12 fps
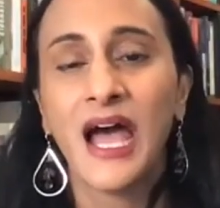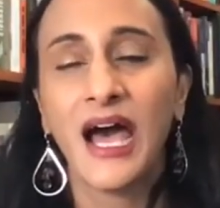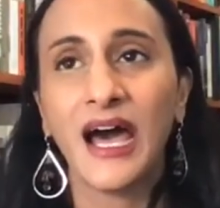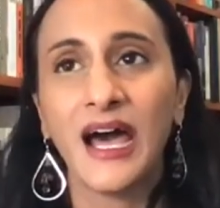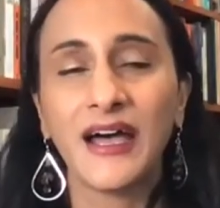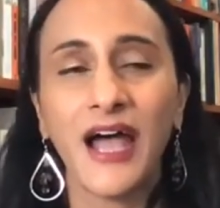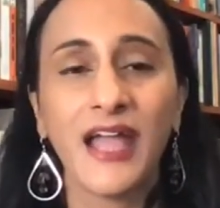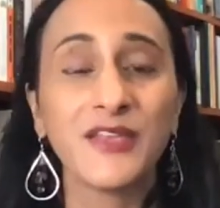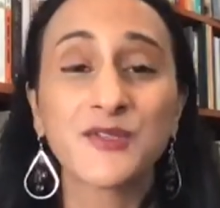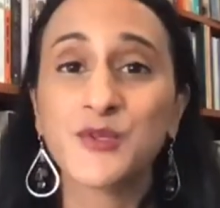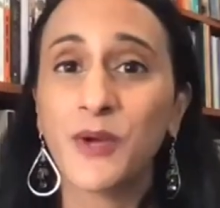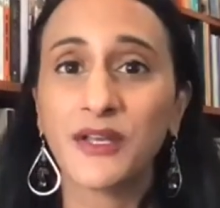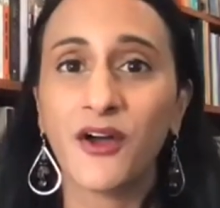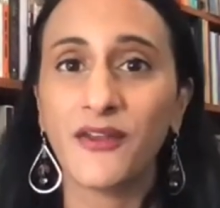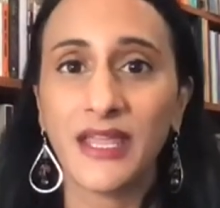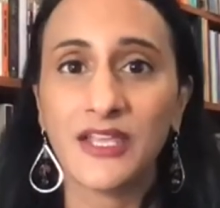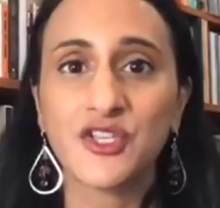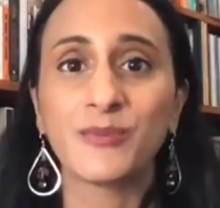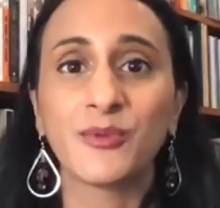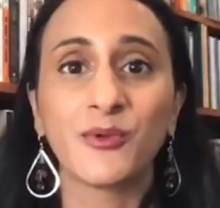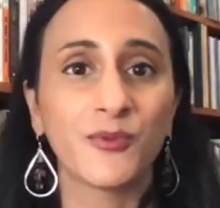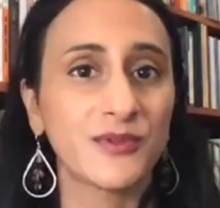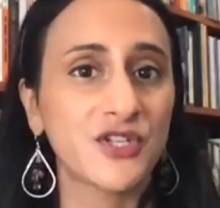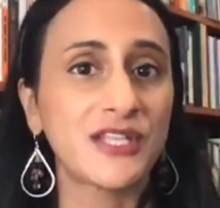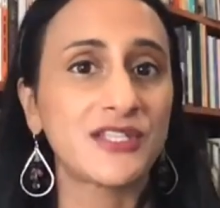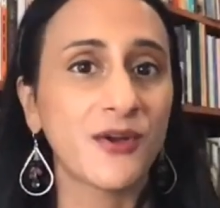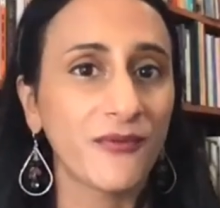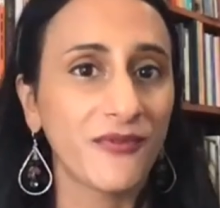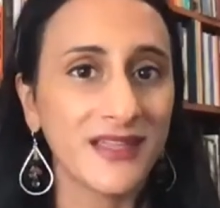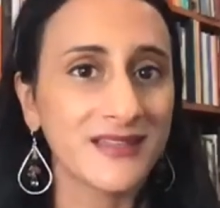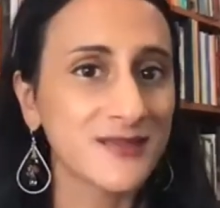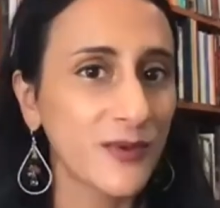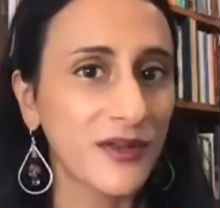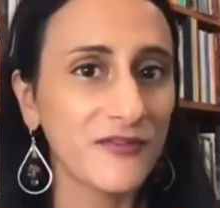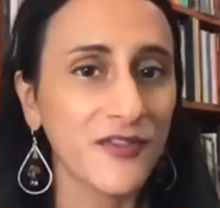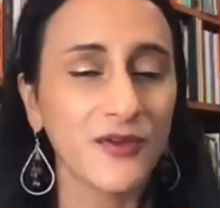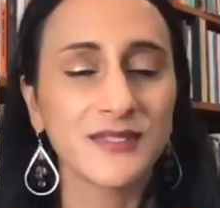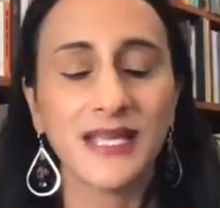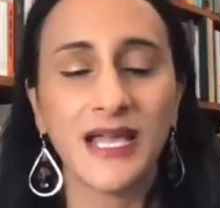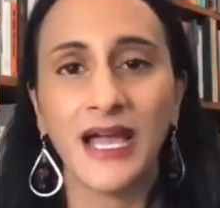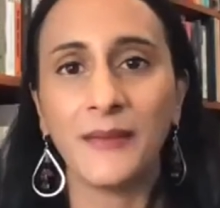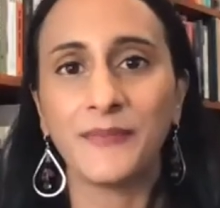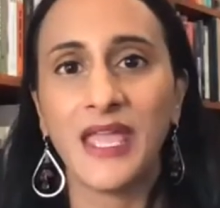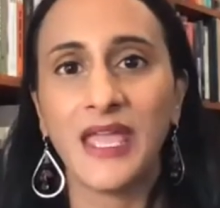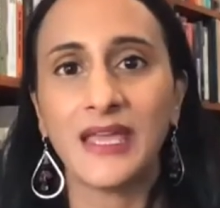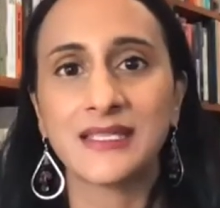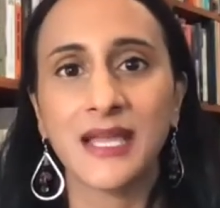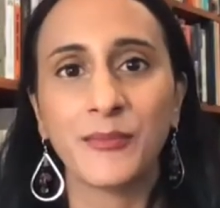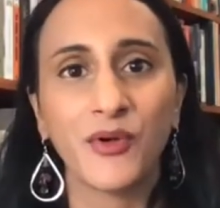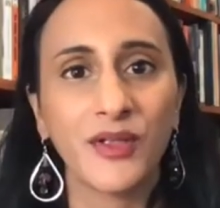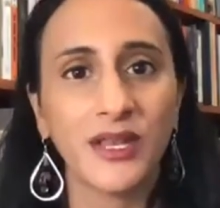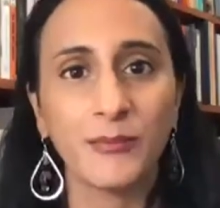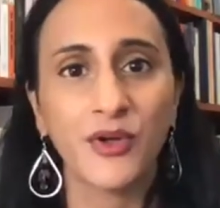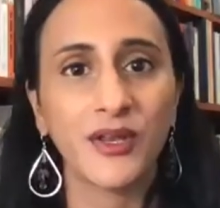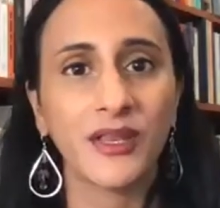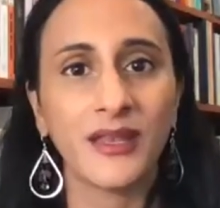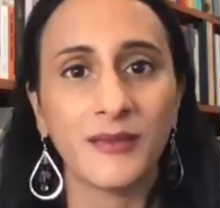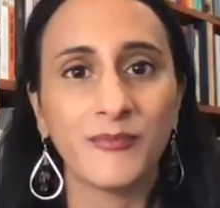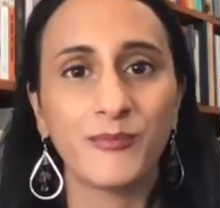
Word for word: Uh, I used one called Aging Booth, which I don't think is one of those. Um, and I put put in a,